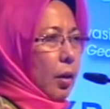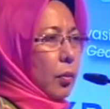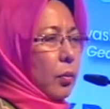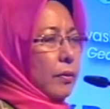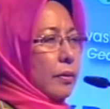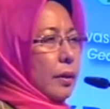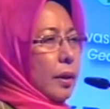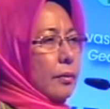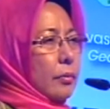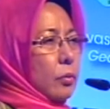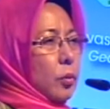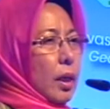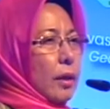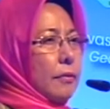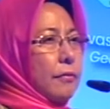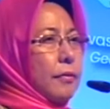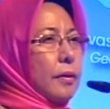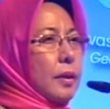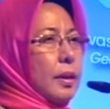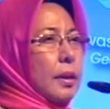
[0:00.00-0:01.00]
We
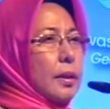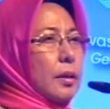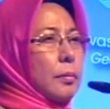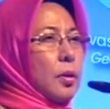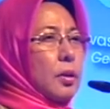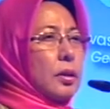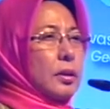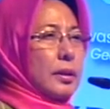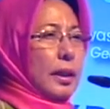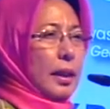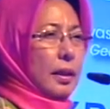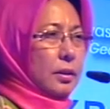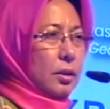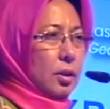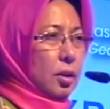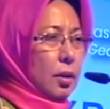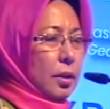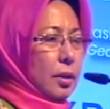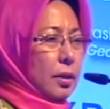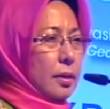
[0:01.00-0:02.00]
have heard about
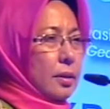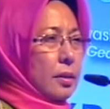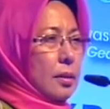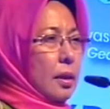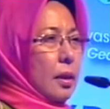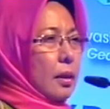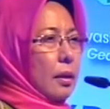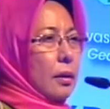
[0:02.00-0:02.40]
challenges